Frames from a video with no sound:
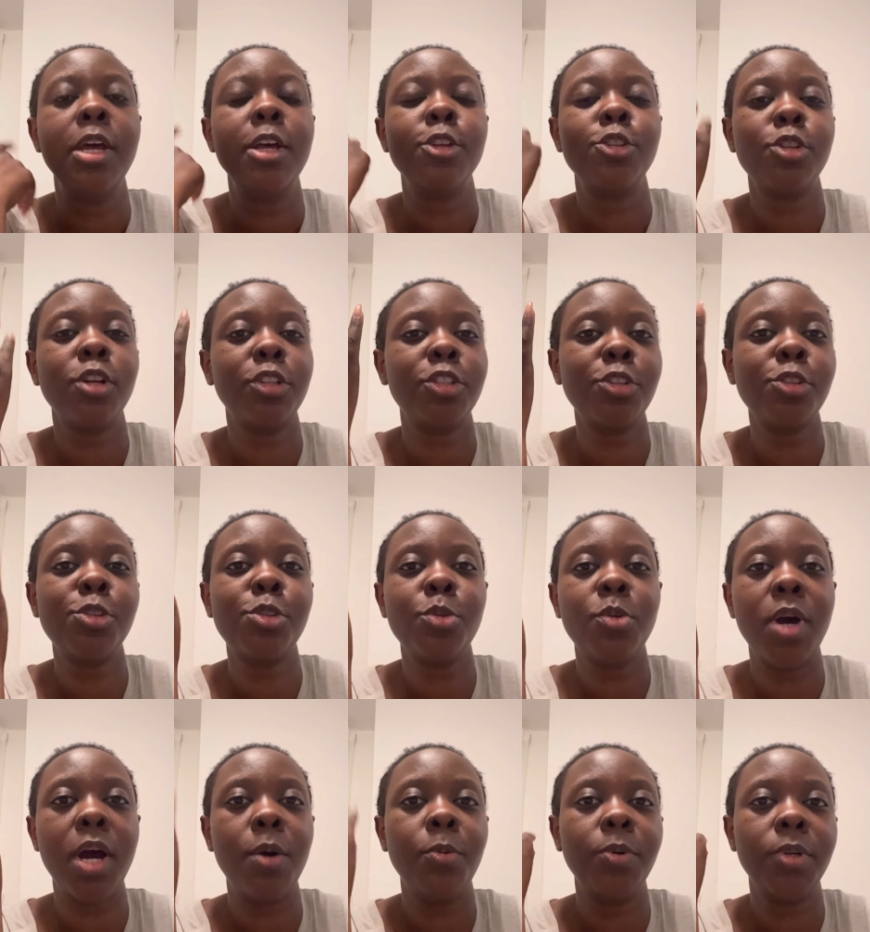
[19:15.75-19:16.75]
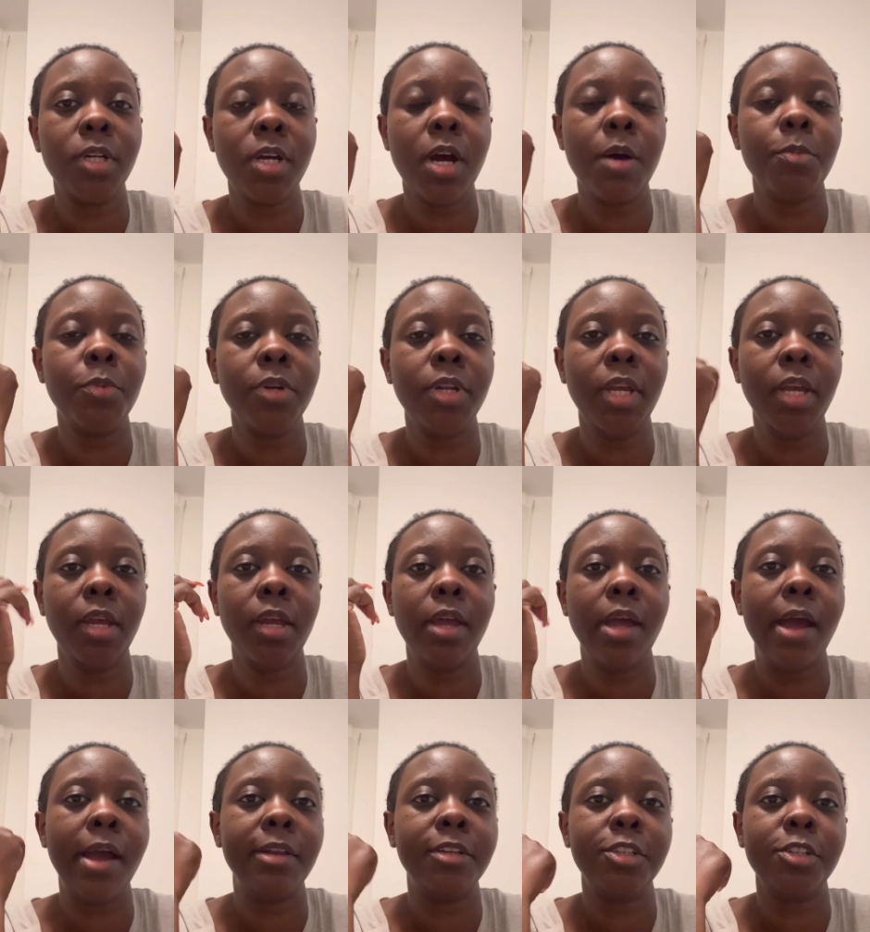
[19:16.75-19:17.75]
so I just thought I would come on here
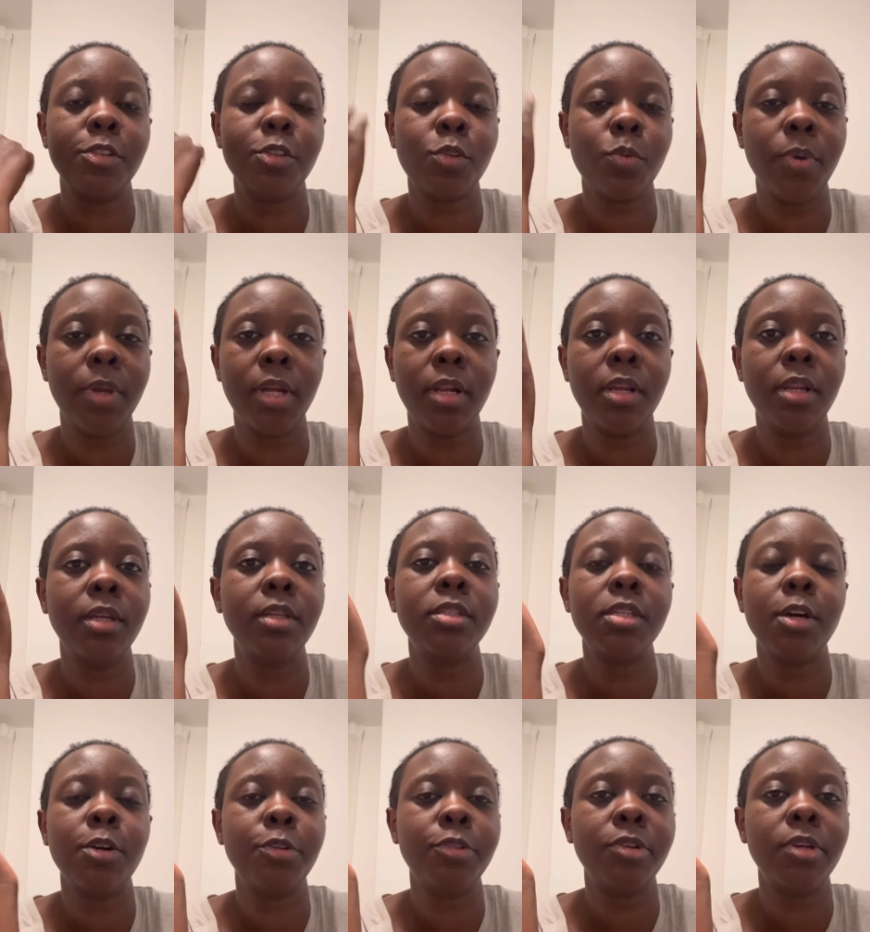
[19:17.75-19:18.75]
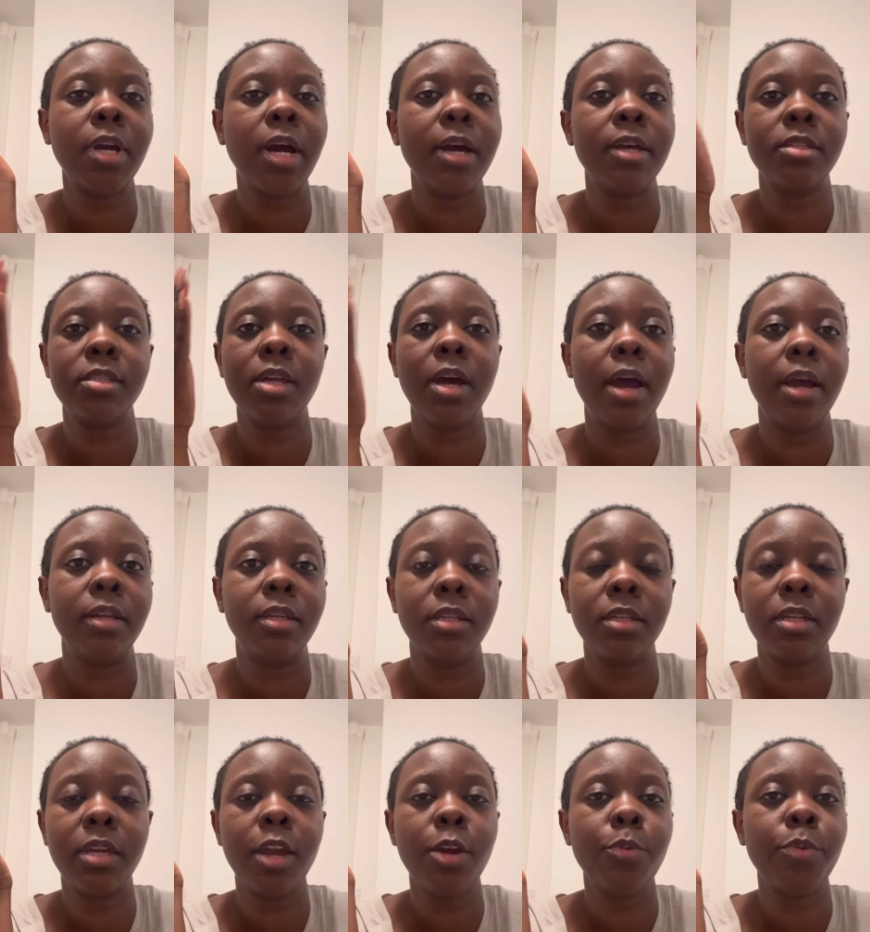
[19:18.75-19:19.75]
and just quickly tell you guys that I
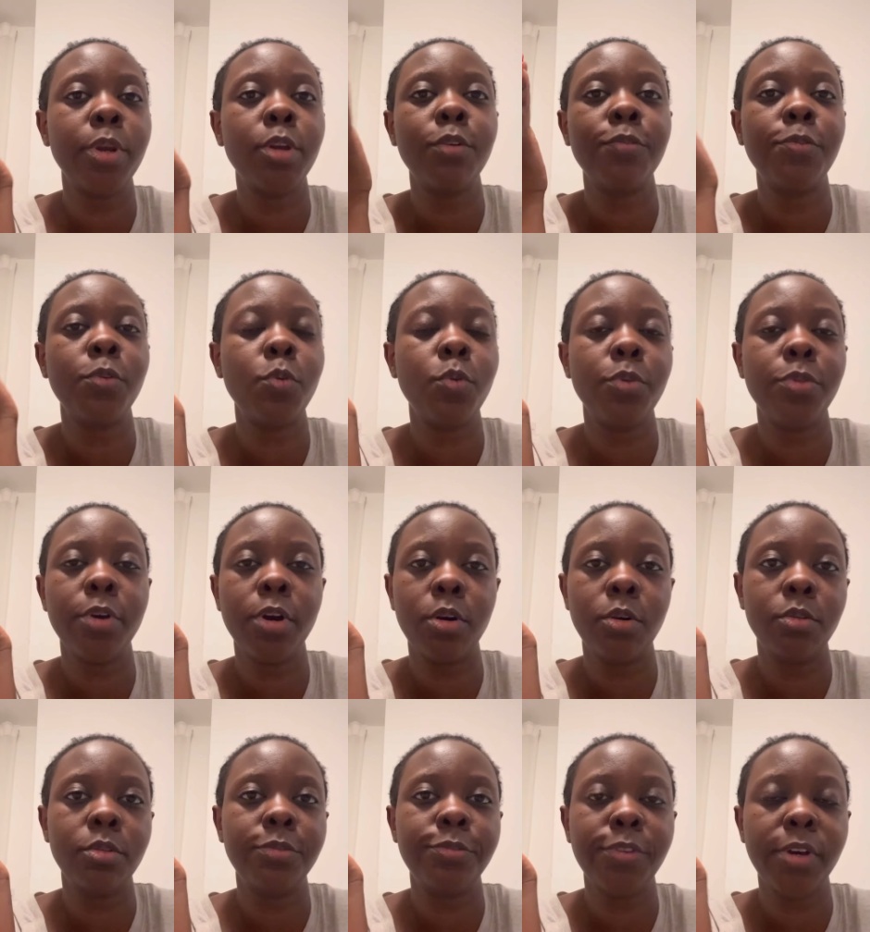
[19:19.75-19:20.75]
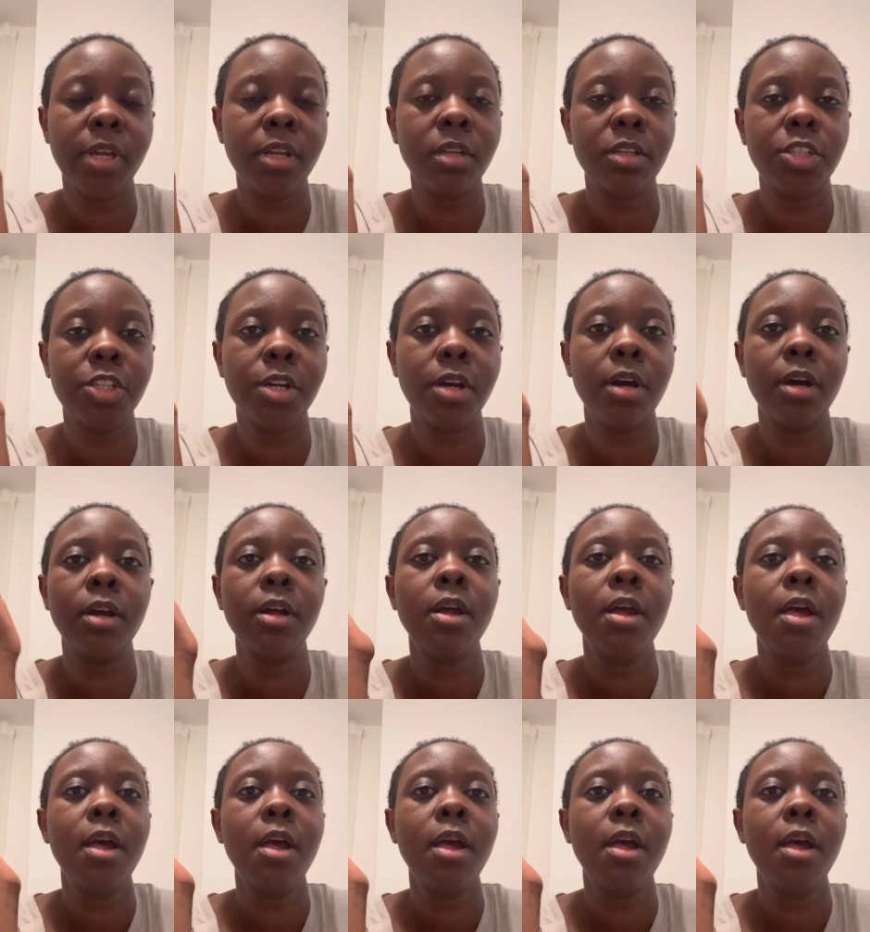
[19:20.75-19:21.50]
did get rid of all the old furniture.